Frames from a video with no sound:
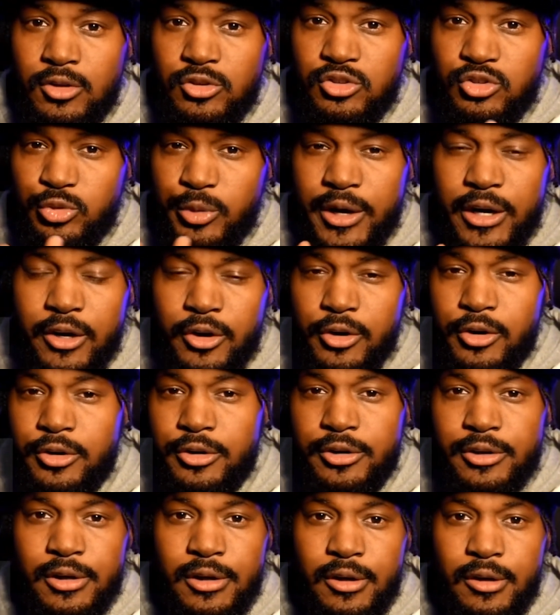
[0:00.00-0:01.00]

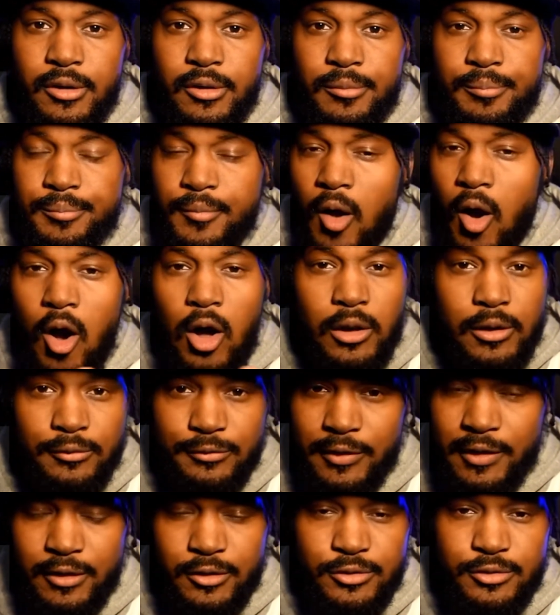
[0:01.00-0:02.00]
triggered all
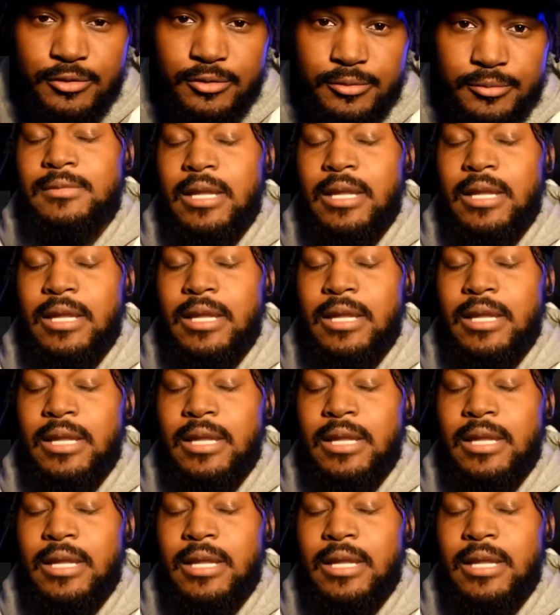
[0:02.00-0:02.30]
of this.